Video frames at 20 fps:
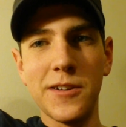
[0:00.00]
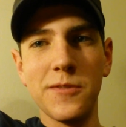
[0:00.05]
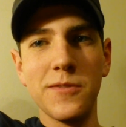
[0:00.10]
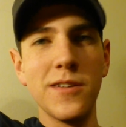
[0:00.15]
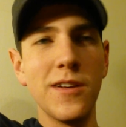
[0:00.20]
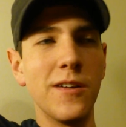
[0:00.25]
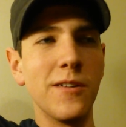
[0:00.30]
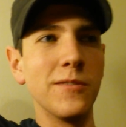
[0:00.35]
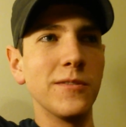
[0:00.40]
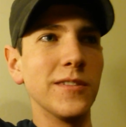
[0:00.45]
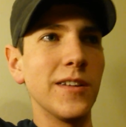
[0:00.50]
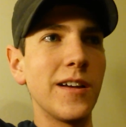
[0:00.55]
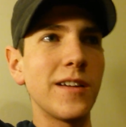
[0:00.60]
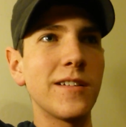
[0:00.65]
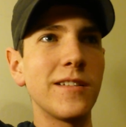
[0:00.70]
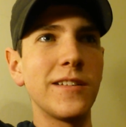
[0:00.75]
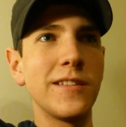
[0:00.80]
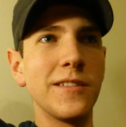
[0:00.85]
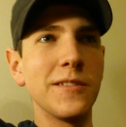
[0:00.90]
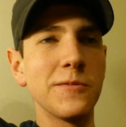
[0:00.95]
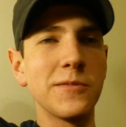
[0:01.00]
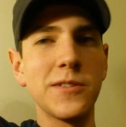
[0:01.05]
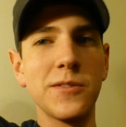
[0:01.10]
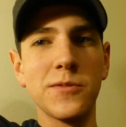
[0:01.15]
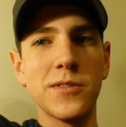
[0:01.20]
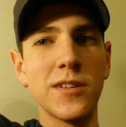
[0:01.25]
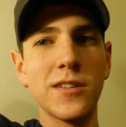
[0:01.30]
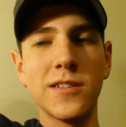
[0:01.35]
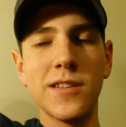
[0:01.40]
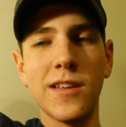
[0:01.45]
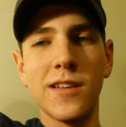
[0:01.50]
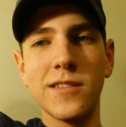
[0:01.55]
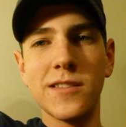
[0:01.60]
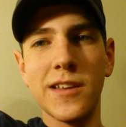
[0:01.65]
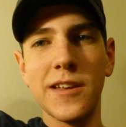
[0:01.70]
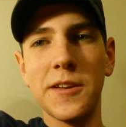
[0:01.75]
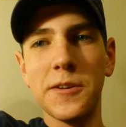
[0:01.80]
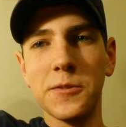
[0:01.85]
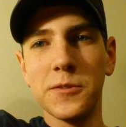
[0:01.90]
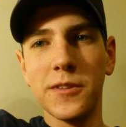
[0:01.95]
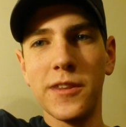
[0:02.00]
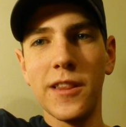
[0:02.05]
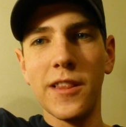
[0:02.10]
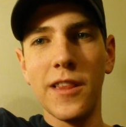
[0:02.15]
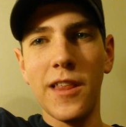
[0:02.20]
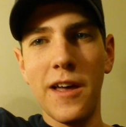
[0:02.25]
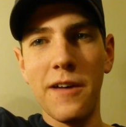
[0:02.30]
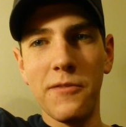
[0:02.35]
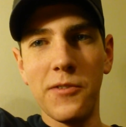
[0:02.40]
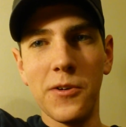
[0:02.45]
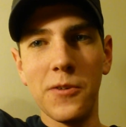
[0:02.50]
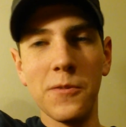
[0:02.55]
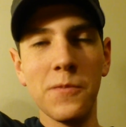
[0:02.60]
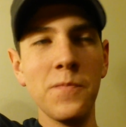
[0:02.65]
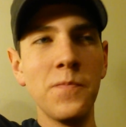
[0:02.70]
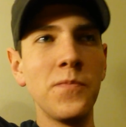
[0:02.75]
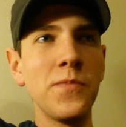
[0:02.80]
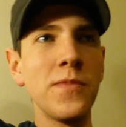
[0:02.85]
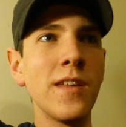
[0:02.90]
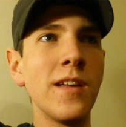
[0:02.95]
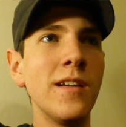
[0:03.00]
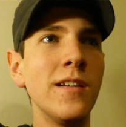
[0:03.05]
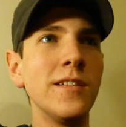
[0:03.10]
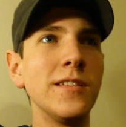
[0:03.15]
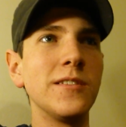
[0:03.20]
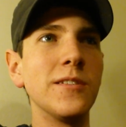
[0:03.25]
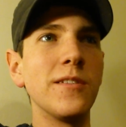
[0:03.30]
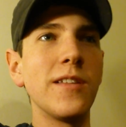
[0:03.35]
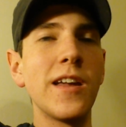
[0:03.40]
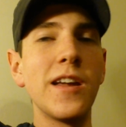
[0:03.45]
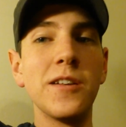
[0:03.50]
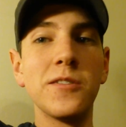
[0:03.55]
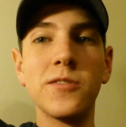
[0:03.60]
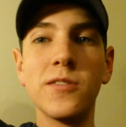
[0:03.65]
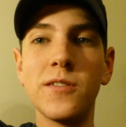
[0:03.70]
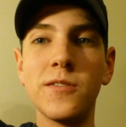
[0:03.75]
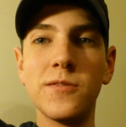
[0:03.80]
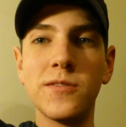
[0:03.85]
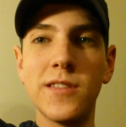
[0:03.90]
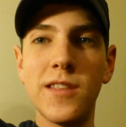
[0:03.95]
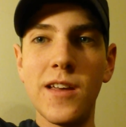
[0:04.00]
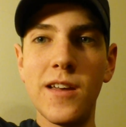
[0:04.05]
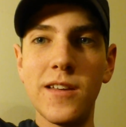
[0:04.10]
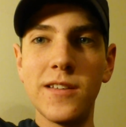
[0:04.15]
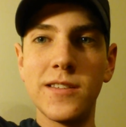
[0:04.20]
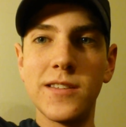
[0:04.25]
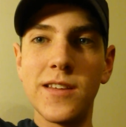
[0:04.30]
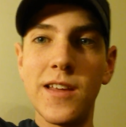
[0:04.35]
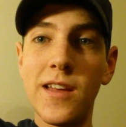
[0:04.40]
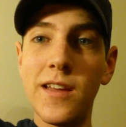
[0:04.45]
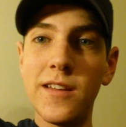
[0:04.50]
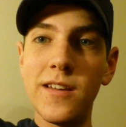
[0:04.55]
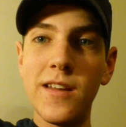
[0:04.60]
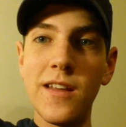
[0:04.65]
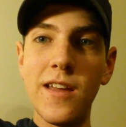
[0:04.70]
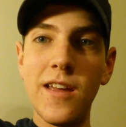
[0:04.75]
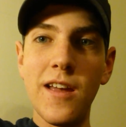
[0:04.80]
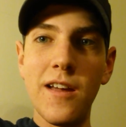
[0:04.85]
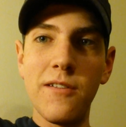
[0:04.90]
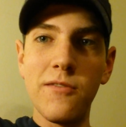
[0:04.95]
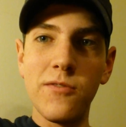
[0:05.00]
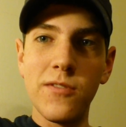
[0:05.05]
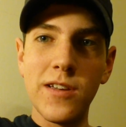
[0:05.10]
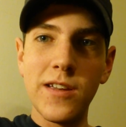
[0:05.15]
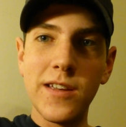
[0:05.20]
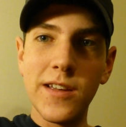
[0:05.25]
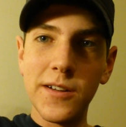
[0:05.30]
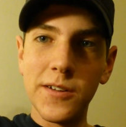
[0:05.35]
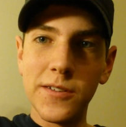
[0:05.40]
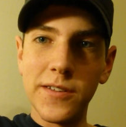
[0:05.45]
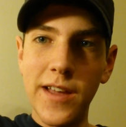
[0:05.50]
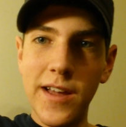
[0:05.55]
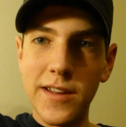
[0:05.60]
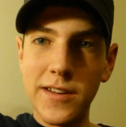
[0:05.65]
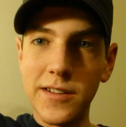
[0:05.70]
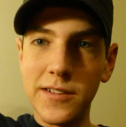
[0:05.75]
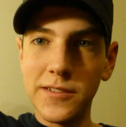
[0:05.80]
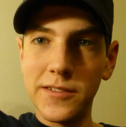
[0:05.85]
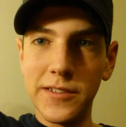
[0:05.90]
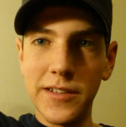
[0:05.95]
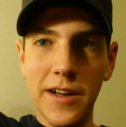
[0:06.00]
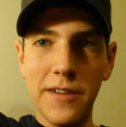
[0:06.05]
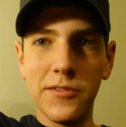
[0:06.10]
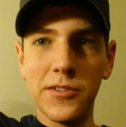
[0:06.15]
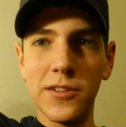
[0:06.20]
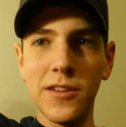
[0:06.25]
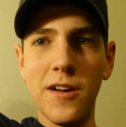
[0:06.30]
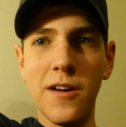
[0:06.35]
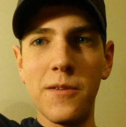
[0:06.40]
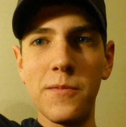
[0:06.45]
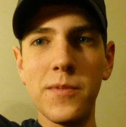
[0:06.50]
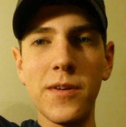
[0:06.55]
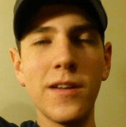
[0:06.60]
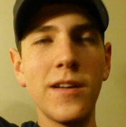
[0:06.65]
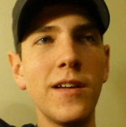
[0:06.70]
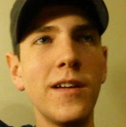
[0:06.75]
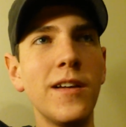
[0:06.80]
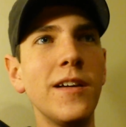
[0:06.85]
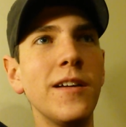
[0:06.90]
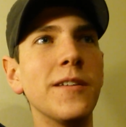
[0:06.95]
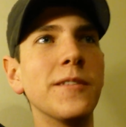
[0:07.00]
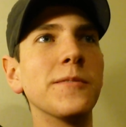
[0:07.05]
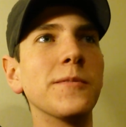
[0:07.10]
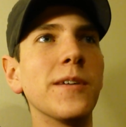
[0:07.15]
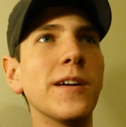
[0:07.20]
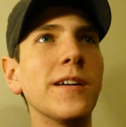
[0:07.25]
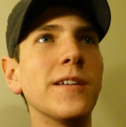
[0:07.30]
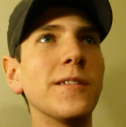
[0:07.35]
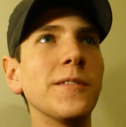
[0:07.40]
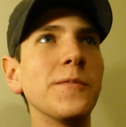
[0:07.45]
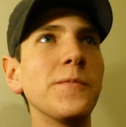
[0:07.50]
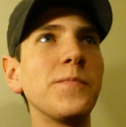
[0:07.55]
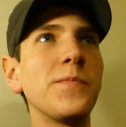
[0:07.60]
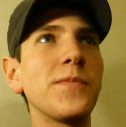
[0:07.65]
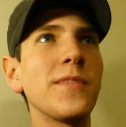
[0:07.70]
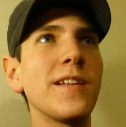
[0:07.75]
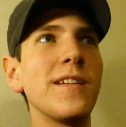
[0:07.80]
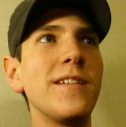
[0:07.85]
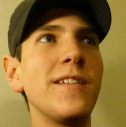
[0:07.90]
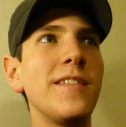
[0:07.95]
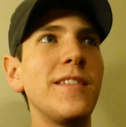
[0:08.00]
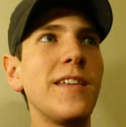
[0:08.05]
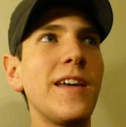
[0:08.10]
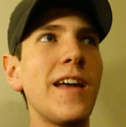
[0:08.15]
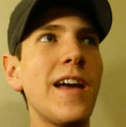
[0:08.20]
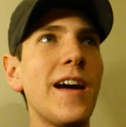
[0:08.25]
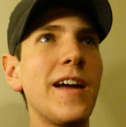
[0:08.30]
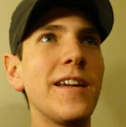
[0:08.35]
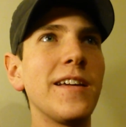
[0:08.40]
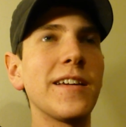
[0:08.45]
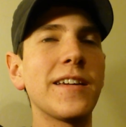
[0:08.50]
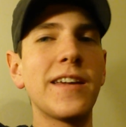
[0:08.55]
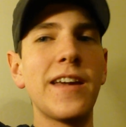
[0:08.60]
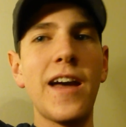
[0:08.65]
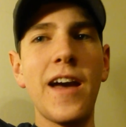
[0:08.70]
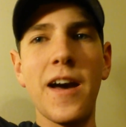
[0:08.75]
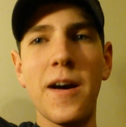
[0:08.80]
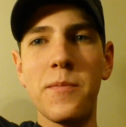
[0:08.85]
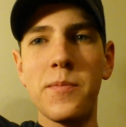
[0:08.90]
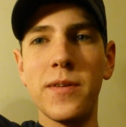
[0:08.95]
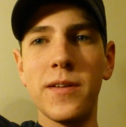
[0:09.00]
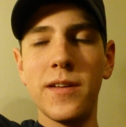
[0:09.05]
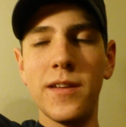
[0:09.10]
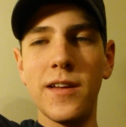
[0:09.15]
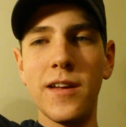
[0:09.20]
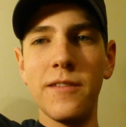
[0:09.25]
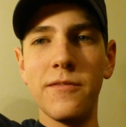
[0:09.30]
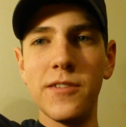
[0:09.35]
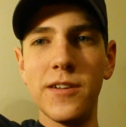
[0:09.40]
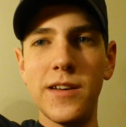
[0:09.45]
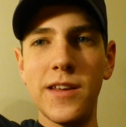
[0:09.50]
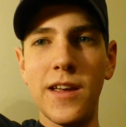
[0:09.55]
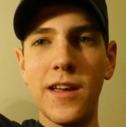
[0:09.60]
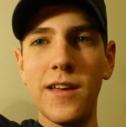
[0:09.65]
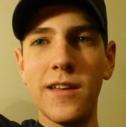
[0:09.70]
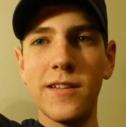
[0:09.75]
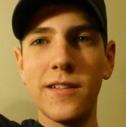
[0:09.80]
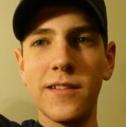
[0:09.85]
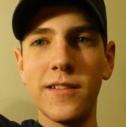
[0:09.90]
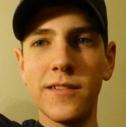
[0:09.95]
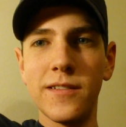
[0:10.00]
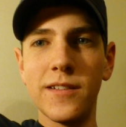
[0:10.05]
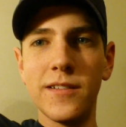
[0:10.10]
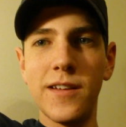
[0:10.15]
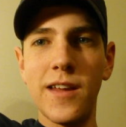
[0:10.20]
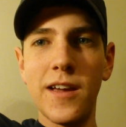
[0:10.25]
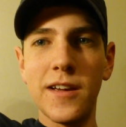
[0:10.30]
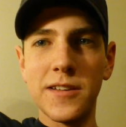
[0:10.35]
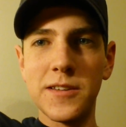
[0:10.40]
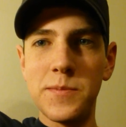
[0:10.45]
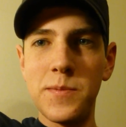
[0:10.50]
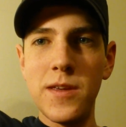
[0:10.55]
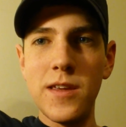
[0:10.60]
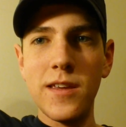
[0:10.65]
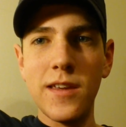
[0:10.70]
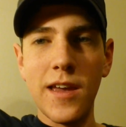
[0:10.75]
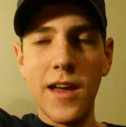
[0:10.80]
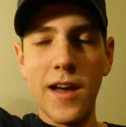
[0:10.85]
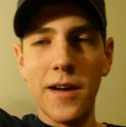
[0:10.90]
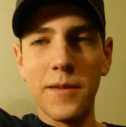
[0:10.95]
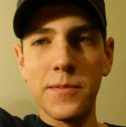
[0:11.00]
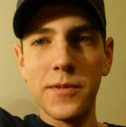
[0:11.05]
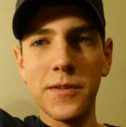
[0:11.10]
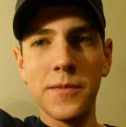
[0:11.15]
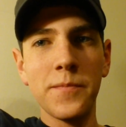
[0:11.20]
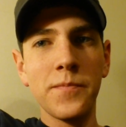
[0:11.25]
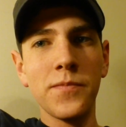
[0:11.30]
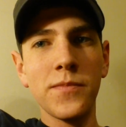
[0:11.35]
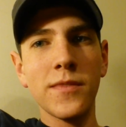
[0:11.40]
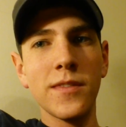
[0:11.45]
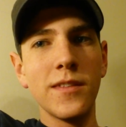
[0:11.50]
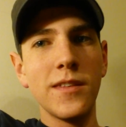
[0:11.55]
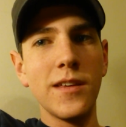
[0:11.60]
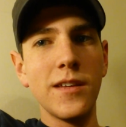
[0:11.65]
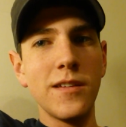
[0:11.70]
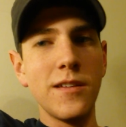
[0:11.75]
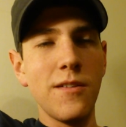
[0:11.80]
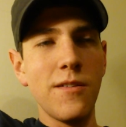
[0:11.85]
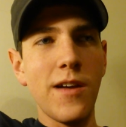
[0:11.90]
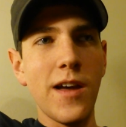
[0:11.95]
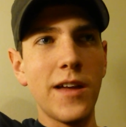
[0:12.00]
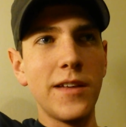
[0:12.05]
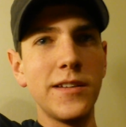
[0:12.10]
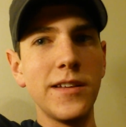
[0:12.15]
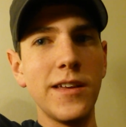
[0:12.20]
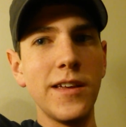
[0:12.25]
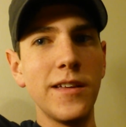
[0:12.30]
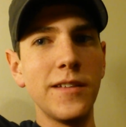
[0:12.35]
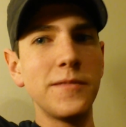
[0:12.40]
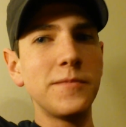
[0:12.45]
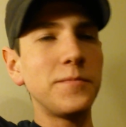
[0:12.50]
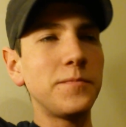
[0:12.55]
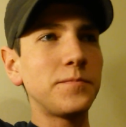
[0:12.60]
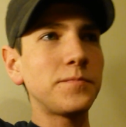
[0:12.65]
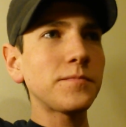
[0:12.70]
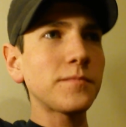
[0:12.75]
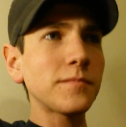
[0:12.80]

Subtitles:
don't know, like, there was no such thing as a guild level. So they introduced this, and every guild had to level up. Well, they had a cap every day, an XP cap that you had to hit.